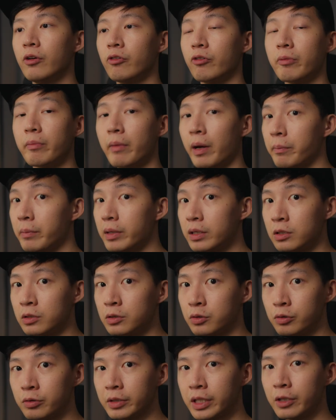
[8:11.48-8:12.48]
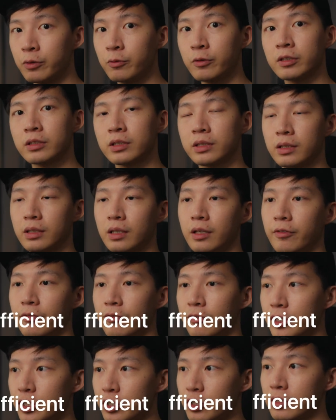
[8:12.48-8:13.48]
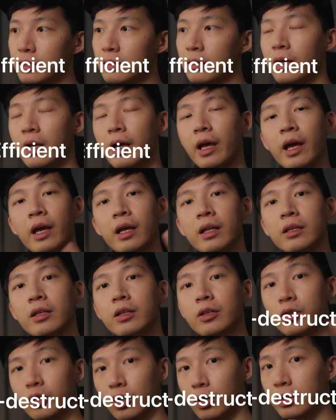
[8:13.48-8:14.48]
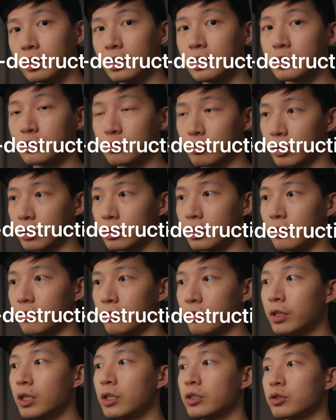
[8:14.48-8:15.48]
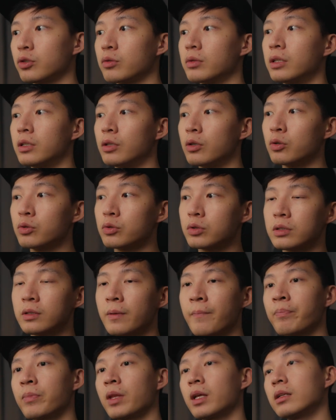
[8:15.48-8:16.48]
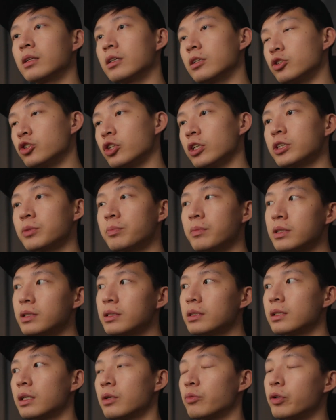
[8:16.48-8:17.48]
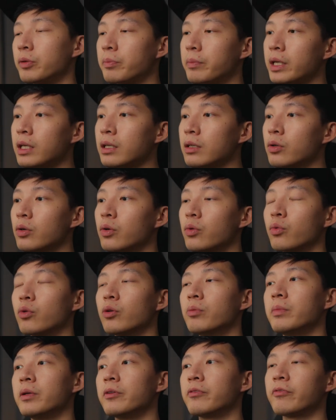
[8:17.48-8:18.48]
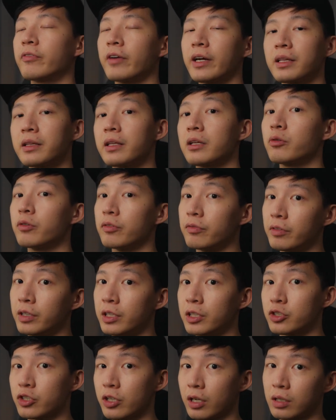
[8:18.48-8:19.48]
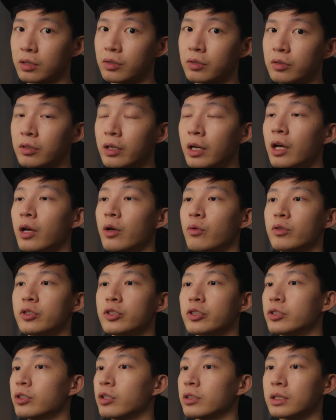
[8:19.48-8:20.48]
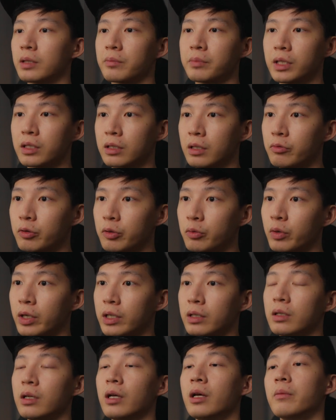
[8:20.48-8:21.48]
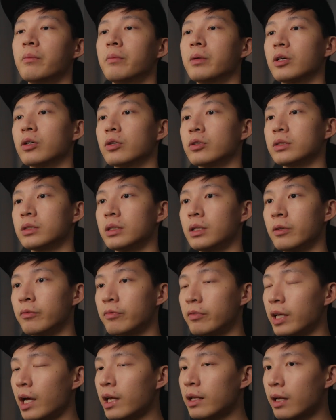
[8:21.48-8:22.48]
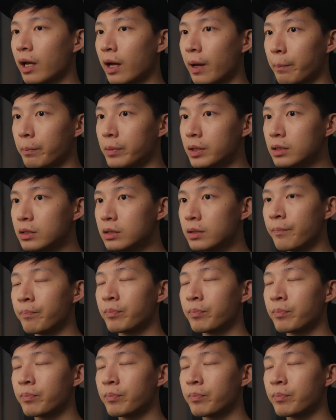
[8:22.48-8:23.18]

Remember the two keywords, efficient and non-destructive. So the nodes, the adjustments that we make won't be fighting with each other, which is not something that we want. Because if that happens,